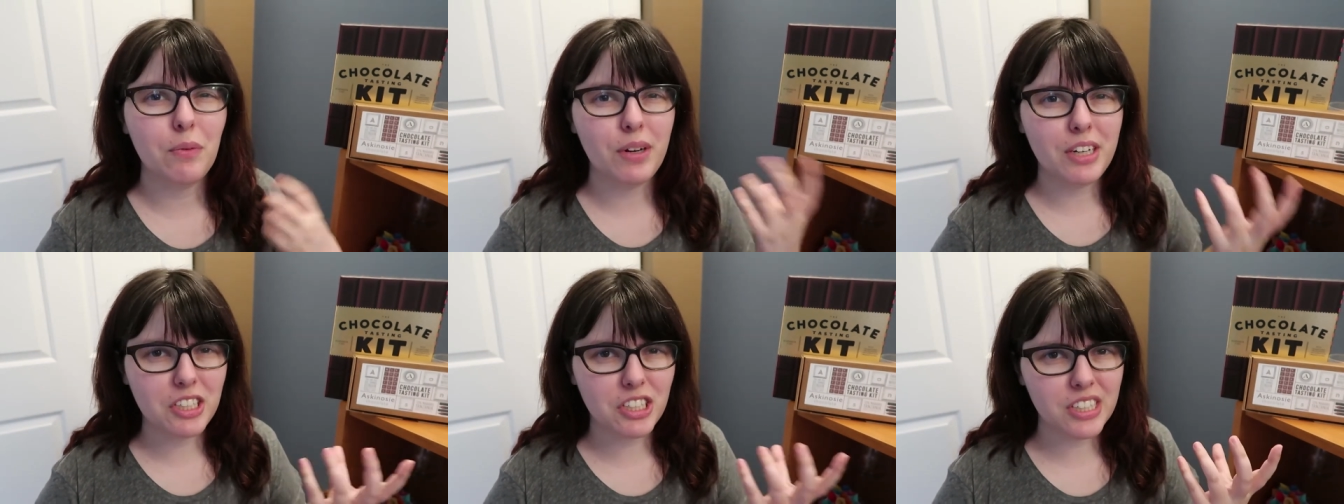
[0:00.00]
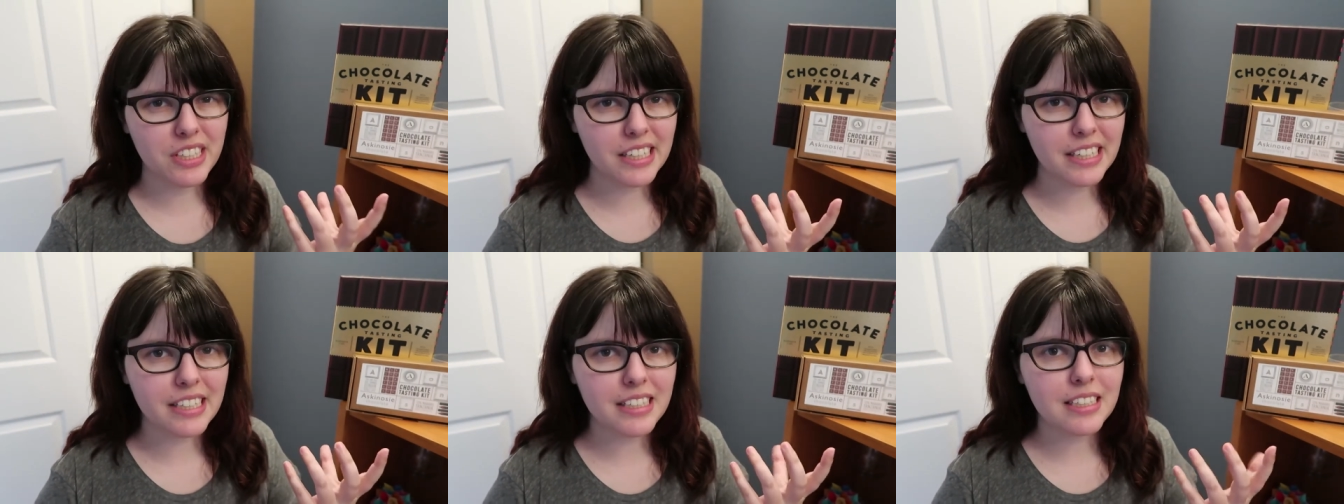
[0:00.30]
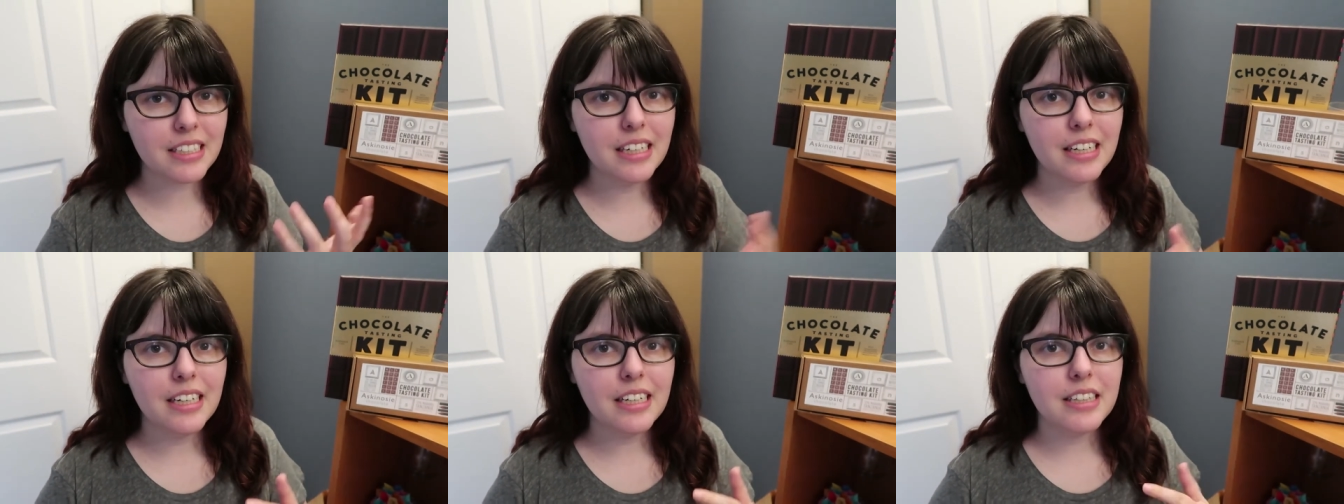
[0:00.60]
rushing it,
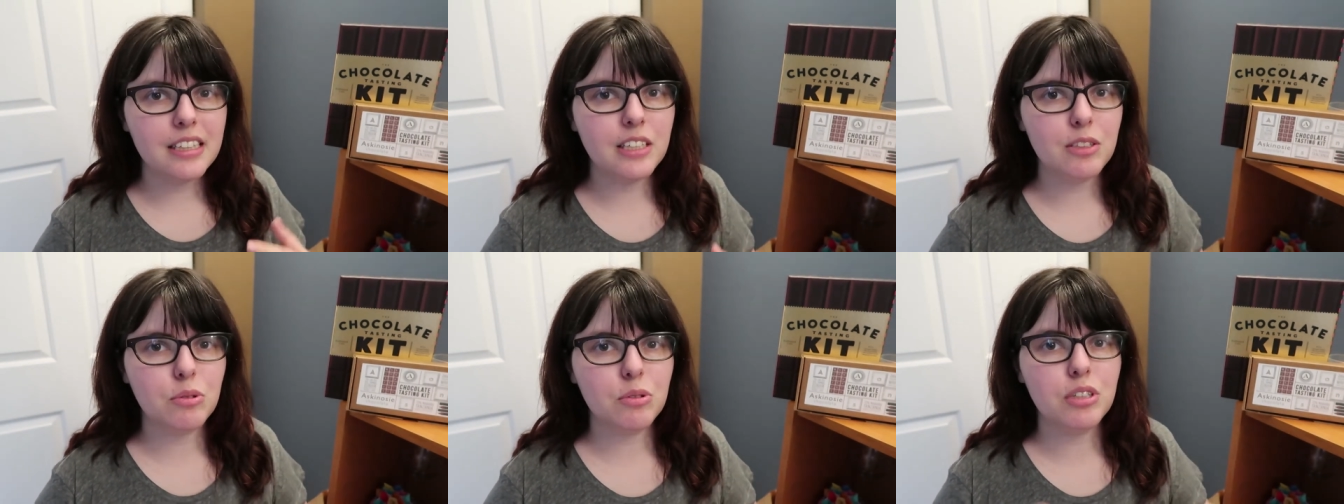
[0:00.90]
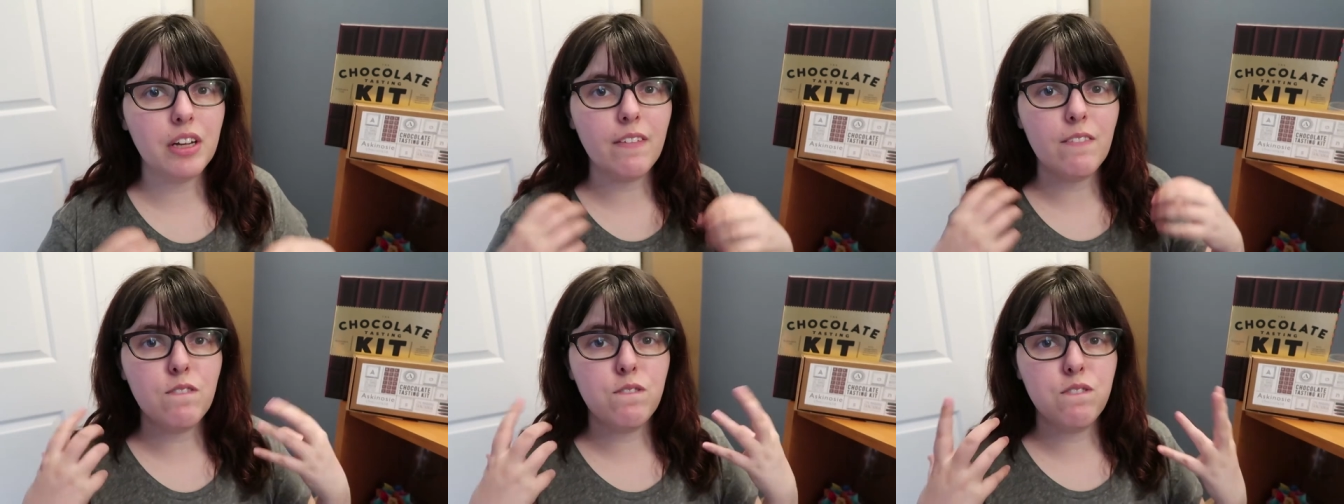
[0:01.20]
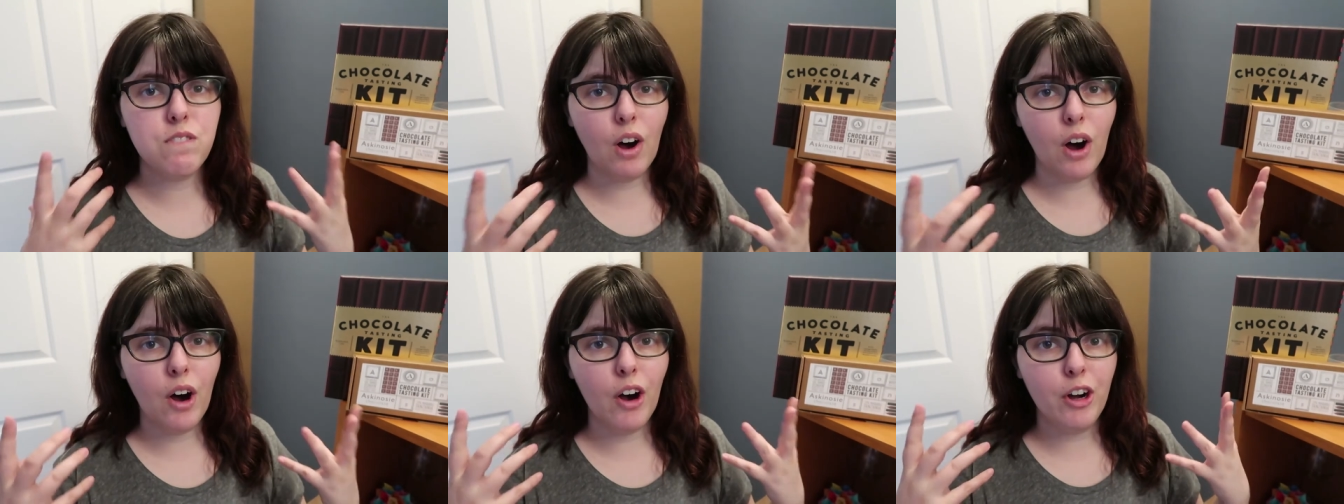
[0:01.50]
this was a
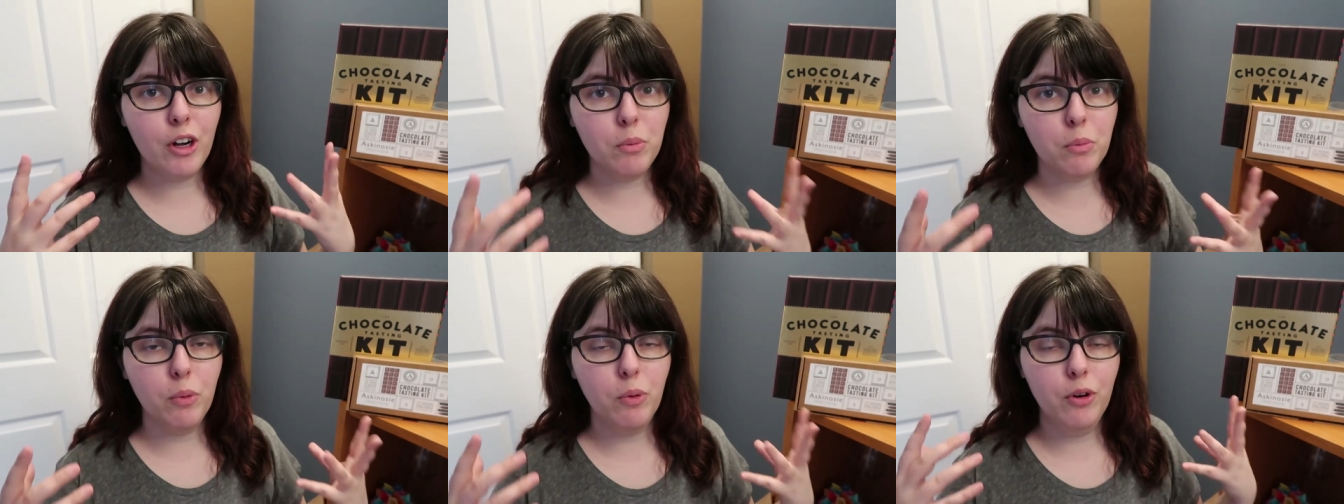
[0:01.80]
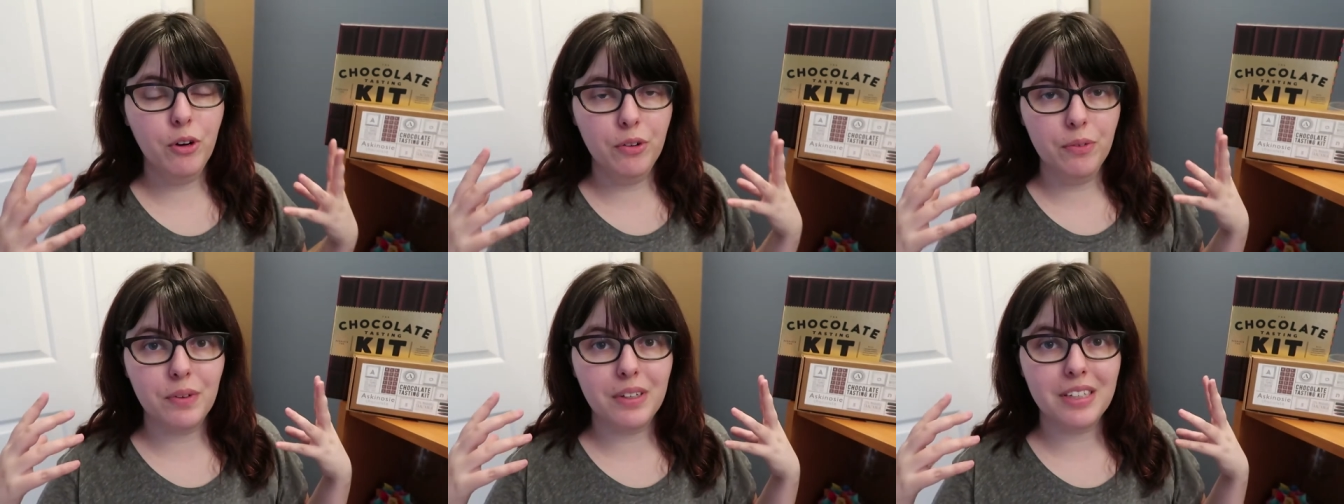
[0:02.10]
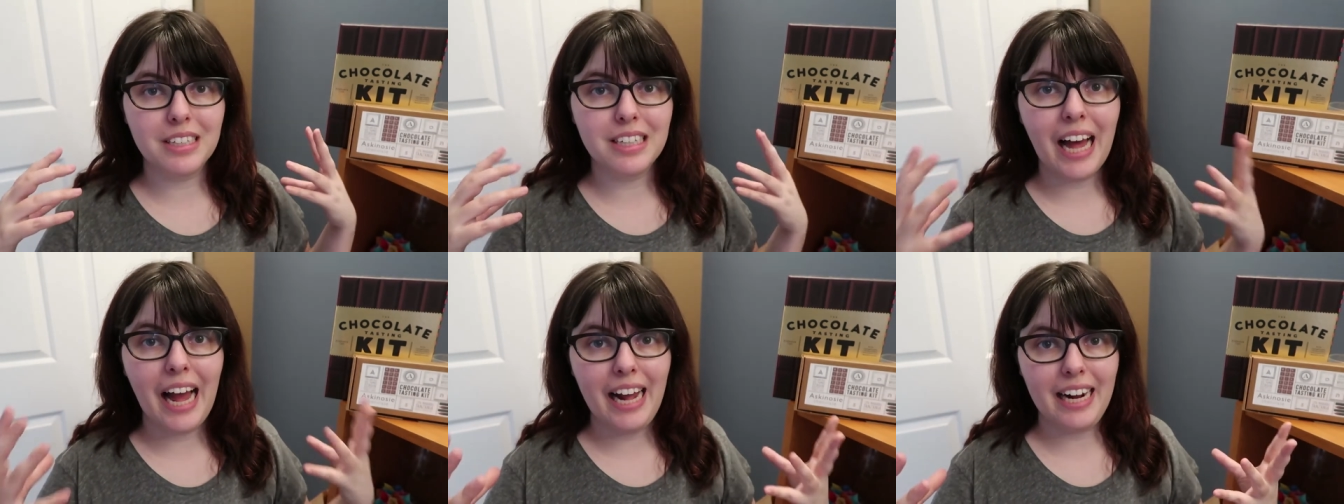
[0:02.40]
far more
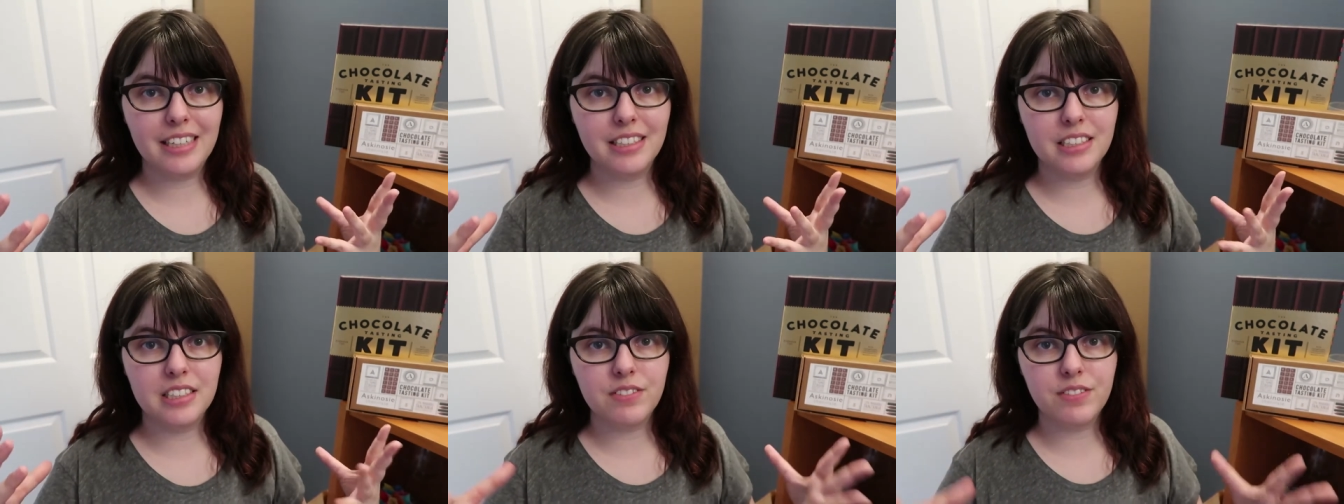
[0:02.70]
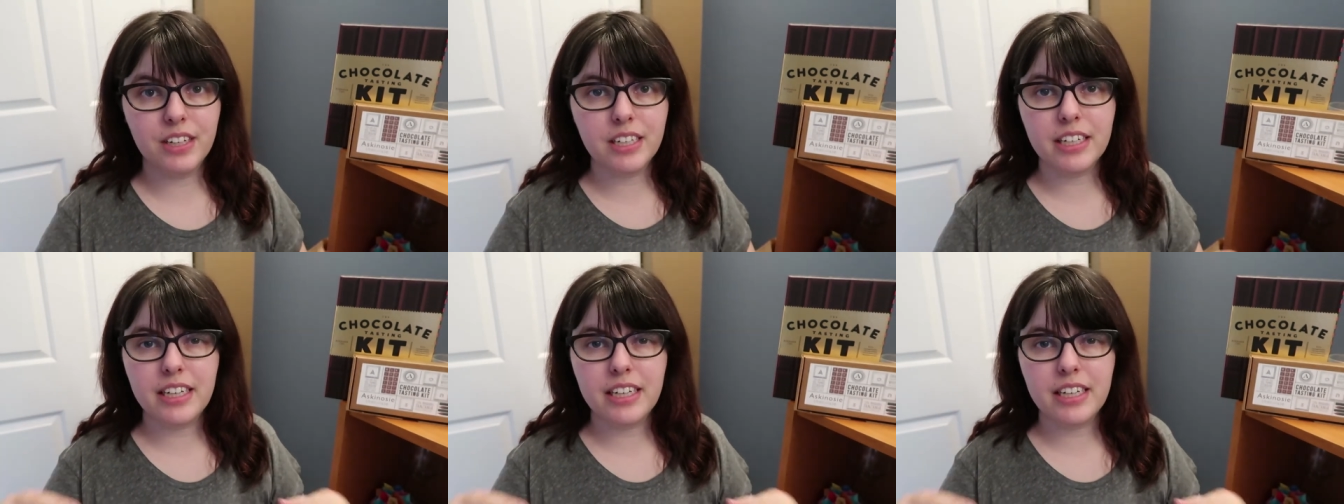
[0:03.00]
relaxed event.